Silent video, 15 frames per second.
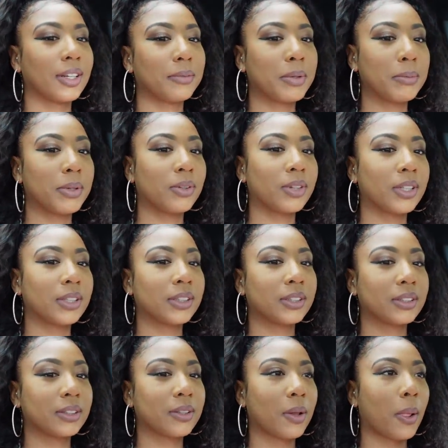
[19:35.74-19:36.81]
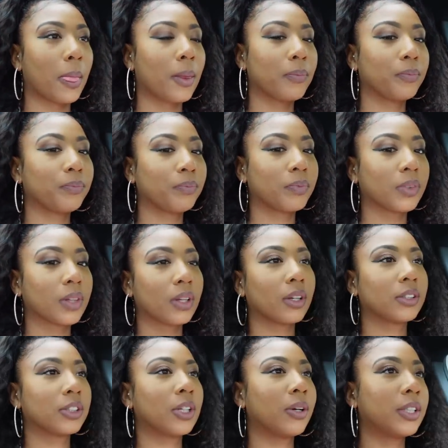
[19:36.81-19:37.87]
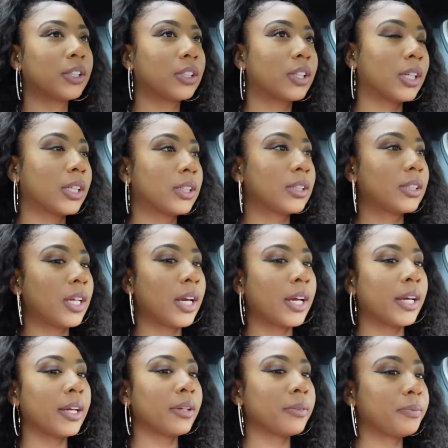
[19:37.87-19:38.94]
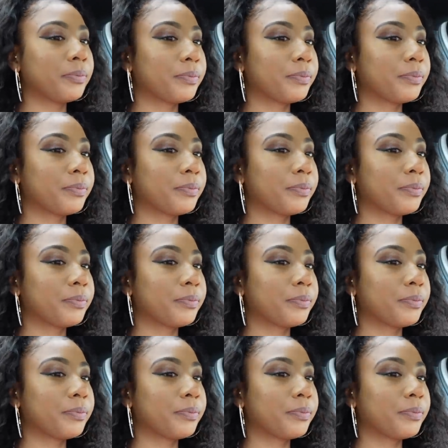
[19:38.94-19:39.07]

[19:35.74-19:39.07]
me mute this. So it's Thursday.